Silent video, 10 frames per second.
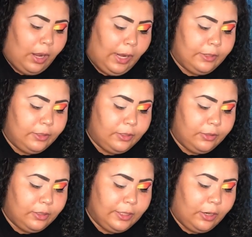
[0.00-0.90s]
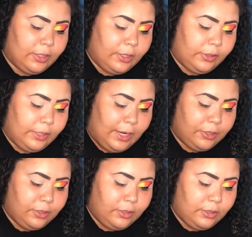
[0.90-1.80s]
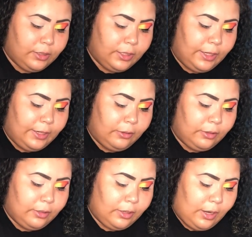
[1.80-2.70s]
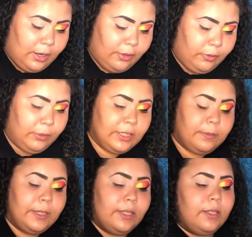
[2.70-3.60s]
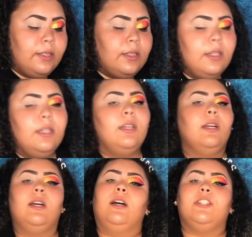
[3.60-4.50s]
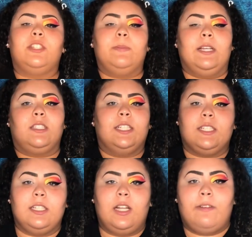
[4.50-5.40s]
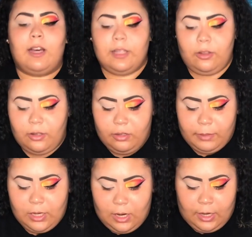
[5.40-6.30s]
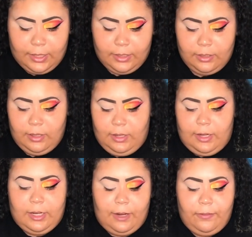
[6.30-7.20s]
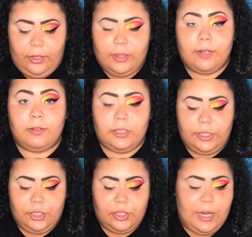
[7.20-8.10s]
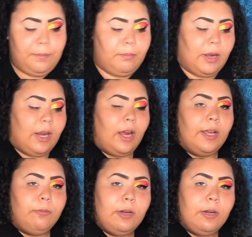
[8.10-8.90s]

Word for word: I do just use the Ardell lashes in uh, the Wispies just because I just love how they look on my eye and I feel like they really shape my eye